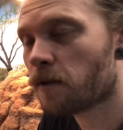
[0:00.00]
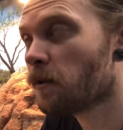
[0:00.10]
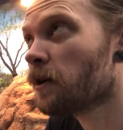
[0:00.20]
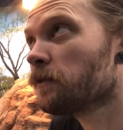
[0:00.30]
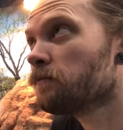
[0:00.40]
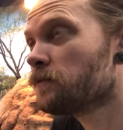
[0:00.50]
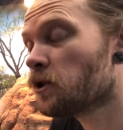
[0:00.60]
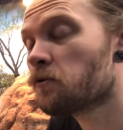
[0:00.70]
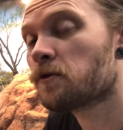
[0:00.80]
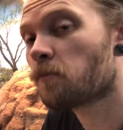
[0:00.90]
my
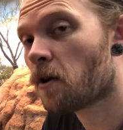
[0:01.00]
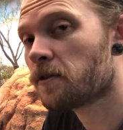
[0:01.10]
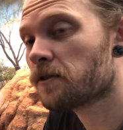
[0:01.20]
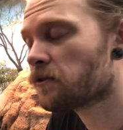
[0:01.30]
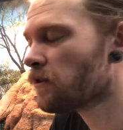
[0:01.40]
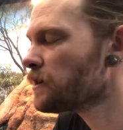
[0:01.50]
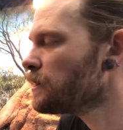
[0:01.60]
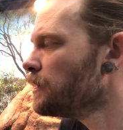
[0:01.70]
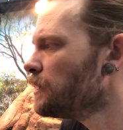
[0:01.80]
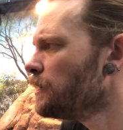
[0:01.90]
children's pythons,
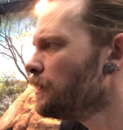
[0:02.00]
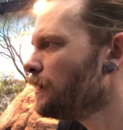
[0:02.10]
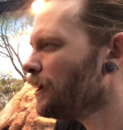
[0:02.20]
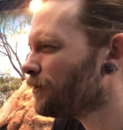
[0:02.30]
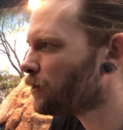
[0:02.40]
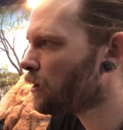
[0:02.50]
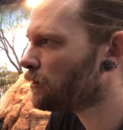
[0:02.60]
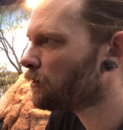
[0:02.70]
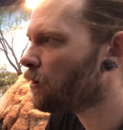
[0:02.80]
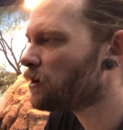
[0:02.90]
and I'm
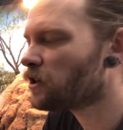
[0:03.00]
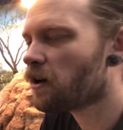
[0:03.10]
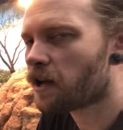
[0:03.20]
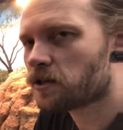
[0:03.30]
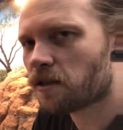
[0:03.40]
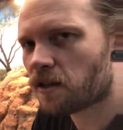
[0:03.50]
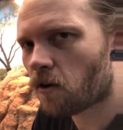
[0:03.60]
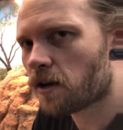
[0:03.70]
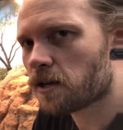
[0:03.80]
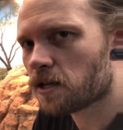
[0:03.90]
going, I don't actually think
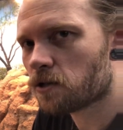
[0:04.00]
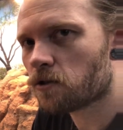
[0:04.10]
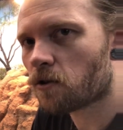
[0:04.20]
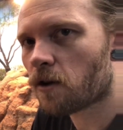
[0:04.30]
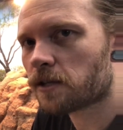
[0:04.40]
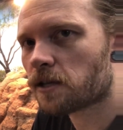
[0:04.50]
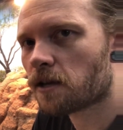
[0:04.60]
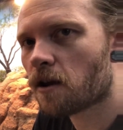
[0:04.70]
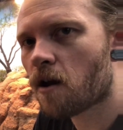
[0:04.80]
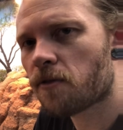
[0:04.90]
I need you guys
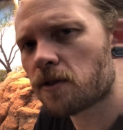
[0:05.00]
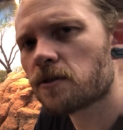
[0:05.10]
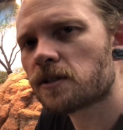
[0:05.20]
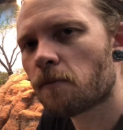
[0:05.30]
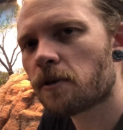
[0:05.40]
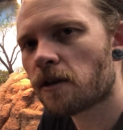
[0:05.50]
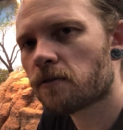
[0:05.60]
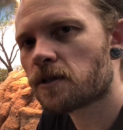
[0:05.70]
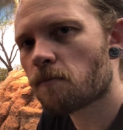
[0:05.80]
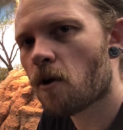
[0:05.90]
here, and I think there's somebody
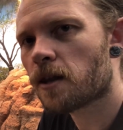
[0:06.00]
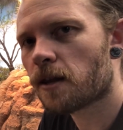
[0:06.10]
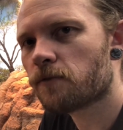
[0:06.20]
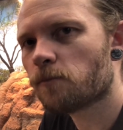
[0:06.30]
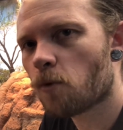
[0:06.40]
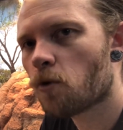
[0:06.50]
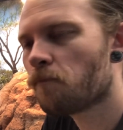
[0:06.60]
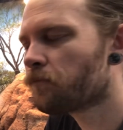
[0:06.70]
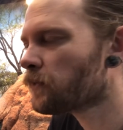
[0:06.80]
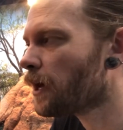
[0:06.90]
else that might love you more.
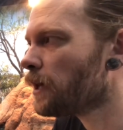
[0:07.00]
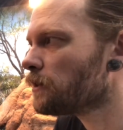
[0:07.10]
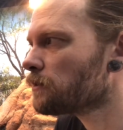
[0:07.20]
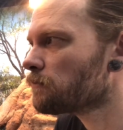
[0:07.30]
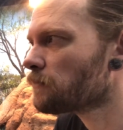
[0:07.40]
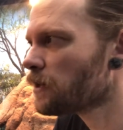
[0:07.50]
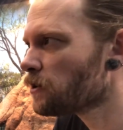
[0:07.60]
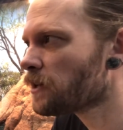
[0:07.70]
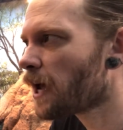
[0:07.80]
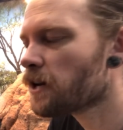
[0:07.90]
And that's
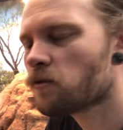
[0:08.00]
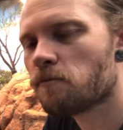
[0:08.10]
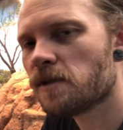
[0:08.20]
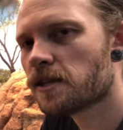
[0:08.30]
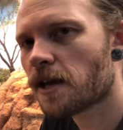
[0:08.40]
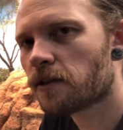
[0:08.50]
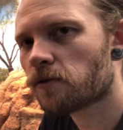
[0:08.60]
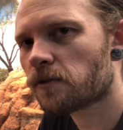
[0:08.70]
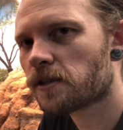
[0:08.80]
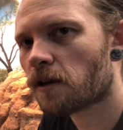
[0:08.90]
okay to admit that
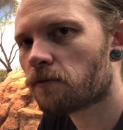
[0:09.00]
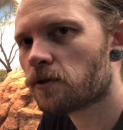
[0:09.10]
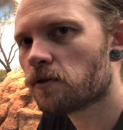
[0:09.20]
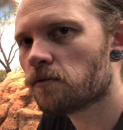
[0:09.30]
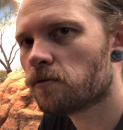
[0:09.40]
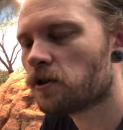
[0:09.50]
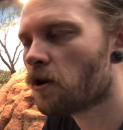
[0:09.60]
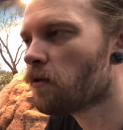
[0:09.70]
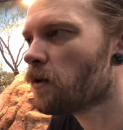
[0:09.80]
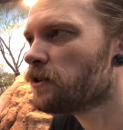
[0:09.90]
sort of stuff too.
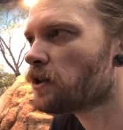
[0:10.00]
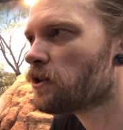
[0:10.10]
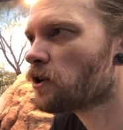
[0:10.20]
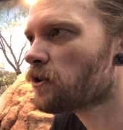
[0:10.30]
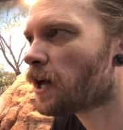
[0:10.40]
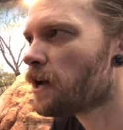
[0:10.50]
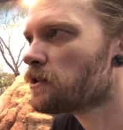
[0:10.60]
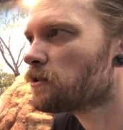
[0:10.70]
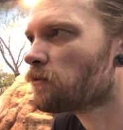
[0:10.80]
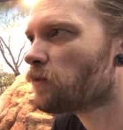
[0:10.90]
It's okay
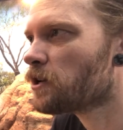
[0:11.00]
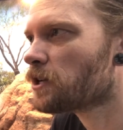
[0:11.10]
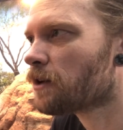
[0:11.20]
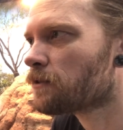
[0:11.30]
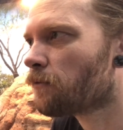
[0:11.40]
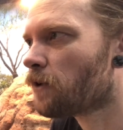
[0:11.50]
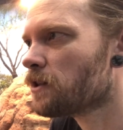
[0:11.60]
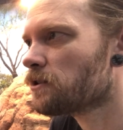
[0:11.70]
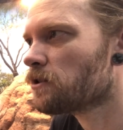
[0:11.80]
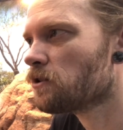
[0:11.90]
to reach out to
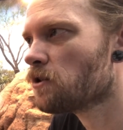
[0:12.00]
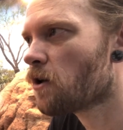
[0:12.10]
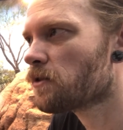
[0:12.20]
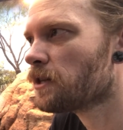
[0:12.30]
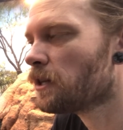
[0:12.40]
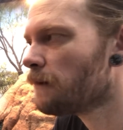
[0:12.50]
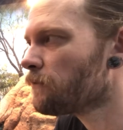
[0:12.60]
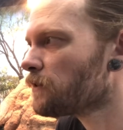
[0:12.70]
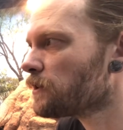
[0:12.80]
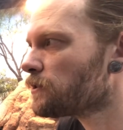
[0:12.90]
friends that that
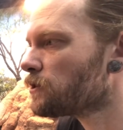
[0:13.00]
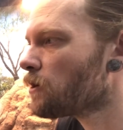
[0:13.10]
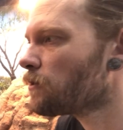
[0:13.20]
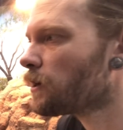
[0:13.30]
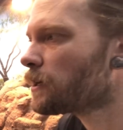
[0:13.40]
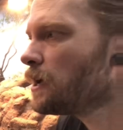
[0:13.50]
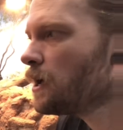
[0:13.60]
love things. Like